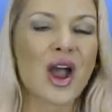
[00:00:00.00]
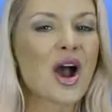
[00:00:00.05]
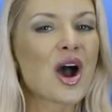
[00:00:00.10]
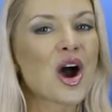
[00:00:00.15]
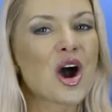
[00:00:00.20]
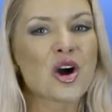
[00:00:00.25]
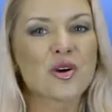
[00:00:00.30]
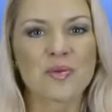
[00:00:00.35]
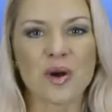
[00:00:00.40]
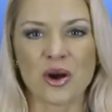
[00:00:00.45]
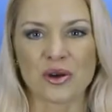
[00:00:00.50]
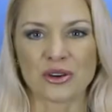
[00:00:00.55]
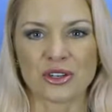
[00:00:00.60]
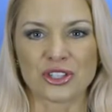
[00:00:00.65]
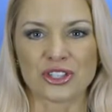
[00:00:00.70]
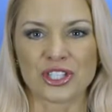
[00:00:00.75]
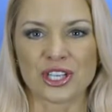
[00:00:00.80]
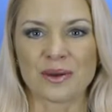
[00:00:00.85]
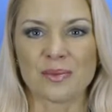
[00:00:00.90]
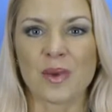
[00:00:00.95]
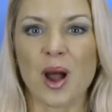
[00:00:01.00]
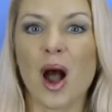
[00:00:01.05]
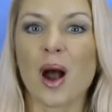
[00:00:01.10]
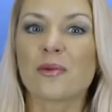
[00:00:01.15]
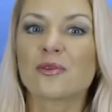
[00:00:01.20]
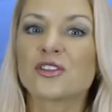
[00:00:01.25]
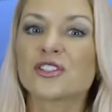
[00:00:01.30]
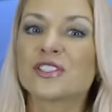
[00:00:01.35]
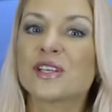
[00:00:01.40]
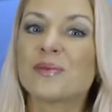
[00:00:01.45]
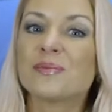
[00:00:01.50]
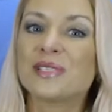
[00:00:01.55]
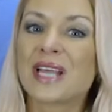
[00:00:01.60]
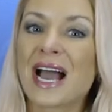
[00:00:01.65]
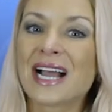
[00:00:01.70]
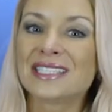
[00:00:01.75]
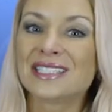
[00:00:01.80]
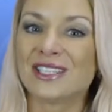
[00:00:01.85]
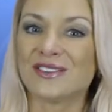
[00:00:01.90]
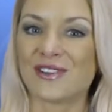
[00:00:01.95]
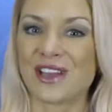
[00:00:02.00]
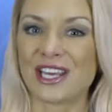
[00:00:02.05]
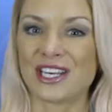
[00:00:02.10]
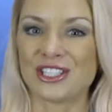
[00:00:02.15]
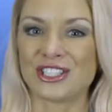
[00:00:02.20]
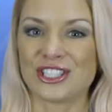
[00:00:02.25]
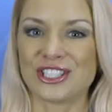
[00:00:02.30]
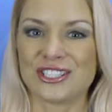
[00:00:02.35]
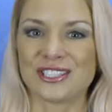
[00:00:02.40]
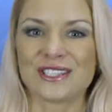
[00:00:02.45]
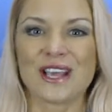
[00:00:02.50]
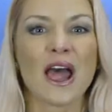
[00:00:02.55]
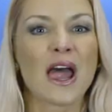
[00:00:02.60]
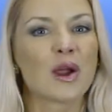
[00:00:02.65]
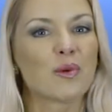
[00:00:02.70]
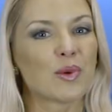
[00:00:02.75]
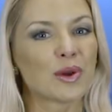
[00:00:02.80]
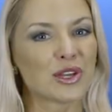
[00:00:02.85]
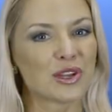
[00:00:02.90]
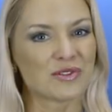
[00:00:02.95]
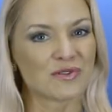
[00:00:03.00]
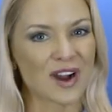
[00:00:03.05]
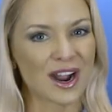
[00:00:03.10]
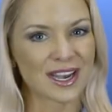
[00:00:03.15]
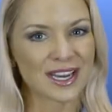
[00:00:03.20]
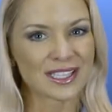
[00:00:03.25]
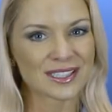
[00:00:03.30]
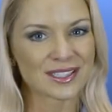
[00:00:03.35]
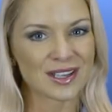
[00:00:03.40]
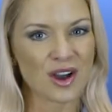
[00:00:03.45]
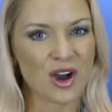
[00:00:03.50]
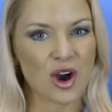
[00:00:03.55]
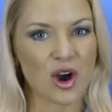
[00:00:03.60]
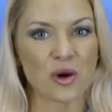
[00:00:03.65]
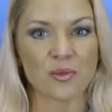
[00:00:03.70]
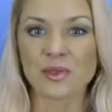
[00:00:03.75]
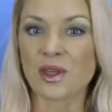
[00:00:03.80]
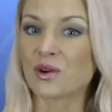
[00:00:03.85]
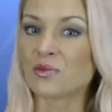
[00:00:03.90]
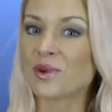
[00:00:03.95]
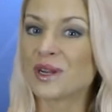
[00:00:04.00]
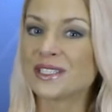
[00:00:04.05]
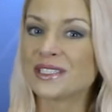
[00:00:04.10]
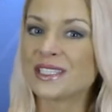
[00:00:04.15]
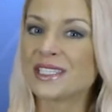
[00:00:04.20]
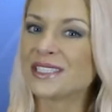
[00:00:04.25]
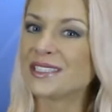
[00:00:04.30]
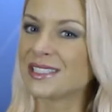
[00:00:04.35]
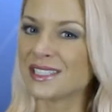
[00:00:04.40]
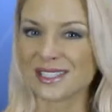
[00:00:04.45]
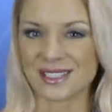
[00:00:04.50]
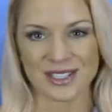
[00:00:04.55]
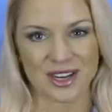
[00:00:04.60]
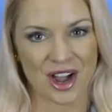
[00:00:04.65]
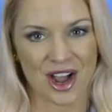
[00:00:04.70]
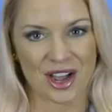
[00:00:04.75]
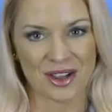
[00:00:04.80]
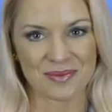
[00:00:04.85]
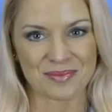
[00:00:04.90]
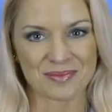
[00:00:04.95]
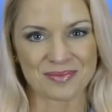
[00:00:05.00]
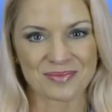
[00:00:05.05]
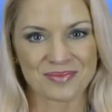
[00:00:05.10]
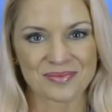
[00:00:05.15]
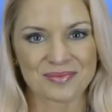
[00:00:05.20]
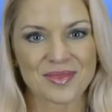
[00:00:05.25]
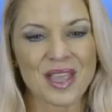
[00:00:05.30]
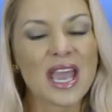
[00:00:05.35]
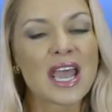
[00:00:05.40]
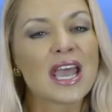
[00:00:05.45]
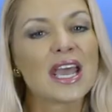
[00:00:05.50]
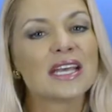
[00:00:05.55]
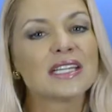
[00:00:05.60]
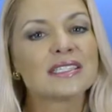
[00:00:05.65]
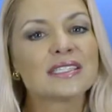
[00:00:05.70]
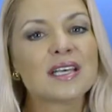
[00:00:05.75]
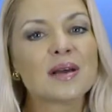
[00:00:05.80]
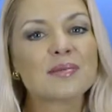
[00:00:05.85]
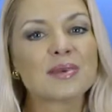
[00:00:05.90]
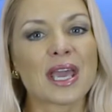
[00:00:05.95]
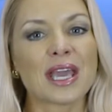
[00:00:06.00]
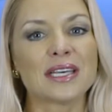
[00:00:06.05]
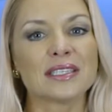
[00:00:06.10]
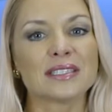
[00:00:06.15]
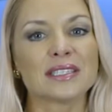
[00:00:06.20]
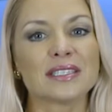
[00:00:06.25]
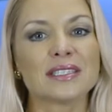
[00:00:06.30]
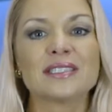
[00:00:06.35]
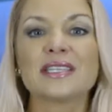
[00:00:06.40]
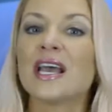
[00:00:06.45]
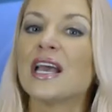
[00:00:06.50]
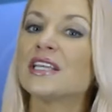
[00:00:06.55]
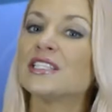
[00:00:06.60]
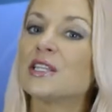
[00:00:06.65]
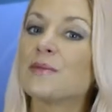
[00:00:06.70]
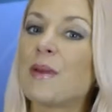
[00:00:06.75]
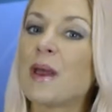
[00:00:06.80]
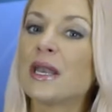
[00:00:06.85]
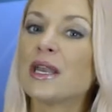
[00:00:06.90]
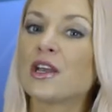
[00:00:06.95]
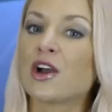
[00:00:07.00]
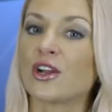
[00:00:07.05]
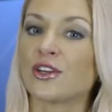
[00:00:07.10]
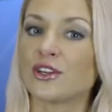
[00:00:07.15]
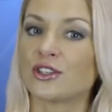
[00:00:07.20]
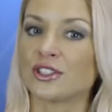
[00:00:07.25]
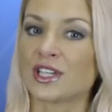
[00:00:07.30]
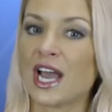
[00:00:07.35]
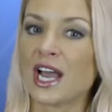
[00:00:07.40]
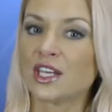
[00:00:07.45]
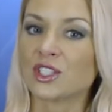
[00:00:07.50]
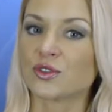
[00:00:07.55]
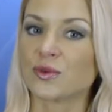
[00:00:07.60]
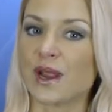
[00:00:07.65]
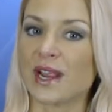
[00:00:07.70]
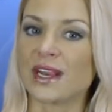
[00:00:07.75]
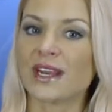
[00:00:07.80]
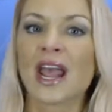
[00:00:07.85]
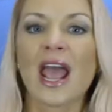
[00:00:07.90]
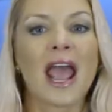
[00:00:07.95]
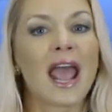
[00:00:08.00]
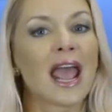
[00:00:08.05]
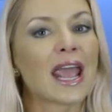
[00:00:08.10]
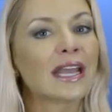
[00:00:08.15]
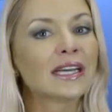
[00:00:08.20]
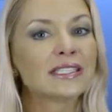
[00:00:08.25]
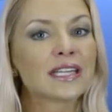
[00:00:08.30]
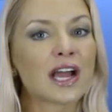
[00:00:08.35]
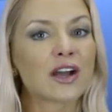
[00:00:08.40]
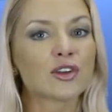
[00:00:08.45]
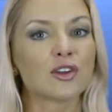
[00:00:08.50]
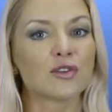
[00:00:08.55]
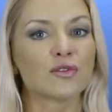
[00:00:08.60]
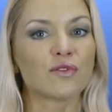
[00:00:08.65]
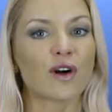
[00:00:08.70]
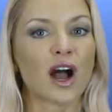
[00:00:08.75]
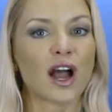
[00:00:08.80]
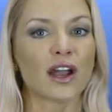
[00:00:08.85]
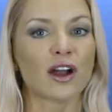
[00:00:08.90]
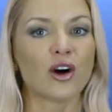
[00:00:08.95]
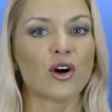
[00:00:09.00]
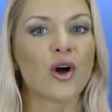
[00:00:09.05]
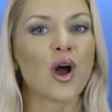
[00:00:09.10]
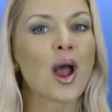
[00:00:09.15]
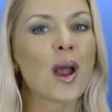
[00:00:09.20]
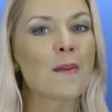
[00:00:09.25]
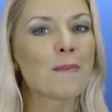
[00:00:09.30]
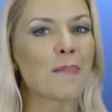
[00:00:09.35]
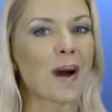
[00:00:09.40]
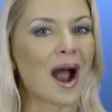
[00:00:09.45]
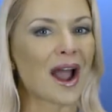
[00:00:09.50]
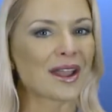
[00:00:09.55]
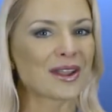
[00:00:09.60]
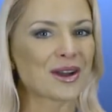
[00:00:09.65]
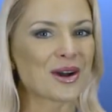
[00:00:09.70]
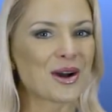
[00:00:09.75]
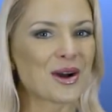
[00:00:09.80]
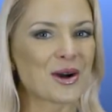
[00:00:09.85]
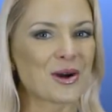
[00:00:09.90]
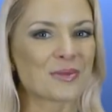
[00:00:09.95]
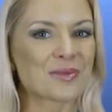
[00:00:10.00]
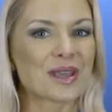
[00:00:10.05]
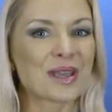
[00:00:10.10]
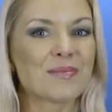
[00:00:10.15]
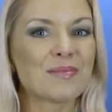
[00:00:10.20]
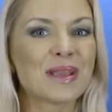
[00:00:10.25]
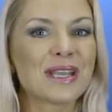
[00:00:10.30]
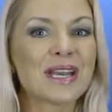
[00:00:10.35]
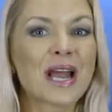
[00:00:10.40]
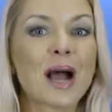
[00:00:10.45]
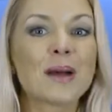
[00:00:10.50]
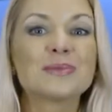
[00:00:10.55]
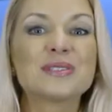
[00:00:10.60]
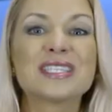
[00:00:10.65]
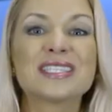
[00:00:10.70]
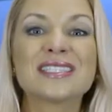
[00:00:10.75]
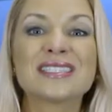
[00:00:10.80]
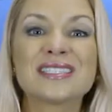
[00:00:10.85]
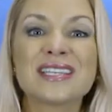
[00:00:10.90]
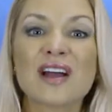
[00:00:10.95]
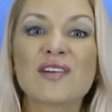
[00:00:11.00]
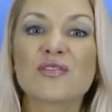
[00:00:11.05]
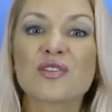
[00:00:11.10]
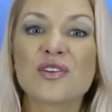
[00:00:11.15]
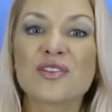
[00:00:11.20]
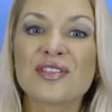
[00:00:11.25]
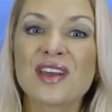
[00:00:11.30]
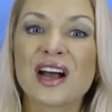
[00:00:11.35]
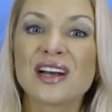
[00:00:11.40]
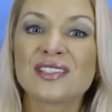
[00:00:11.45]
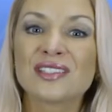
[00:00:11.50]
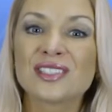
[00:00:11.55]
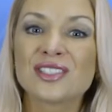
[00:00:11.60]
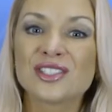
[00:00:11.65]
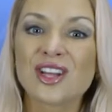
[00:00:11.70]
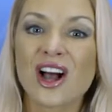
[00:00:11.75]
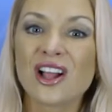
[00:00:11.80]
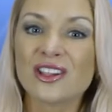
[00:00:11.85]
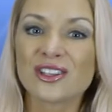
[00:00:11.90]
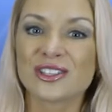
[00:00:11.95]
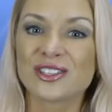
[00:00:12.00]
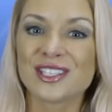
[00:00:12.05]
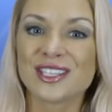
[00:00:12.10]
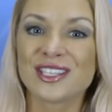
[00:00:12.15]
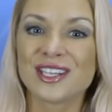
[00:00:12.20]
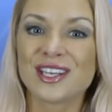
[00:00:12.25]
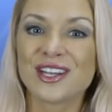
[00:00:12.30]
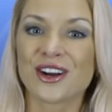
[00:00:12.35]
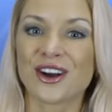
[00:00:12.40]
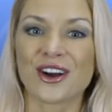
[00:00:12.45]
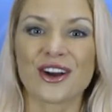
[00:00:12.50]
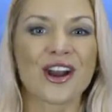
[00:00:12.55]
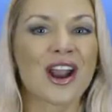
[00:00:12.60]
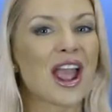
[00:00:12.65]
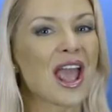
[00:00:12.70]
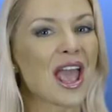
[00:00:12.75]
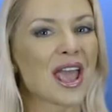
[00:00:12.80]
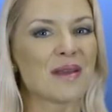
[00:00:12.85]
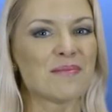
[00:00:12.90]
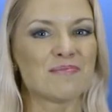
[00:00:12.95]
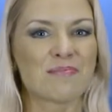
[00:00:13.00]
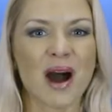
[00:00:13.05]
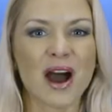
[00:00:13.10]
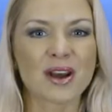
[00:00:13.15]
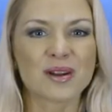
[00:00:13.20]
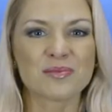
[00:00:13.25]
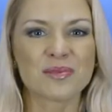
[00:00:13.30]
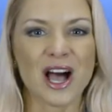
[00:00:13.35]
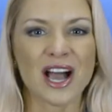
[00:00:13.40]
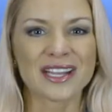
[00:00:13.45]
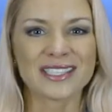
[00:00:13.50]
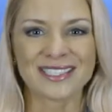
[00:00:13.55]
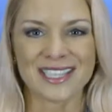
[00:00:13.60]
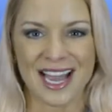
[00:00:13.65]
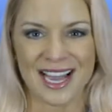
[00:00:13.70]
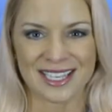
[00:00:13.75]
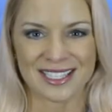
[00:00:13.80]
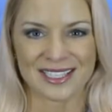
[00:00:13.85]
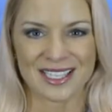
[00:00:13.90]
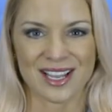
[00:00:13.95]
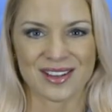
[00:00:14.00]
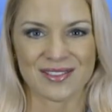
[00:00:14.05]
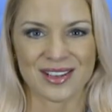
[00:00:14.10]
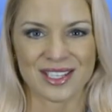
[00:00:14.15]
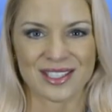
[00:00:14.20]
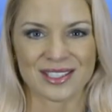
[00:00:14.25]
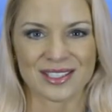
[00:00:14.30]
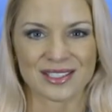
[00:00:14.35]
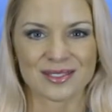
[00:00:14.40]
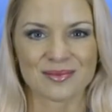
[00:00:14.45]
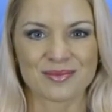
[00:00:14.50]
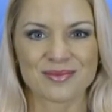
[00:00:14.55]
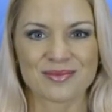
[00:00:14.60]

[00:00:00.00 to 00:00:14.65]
Home ownership offers up tax advantages when you finance a home that renting does not. In some cases, depending on your tax rate and how you file, buying a home can mean up to several thousand dollars a year in bottom line tax savings.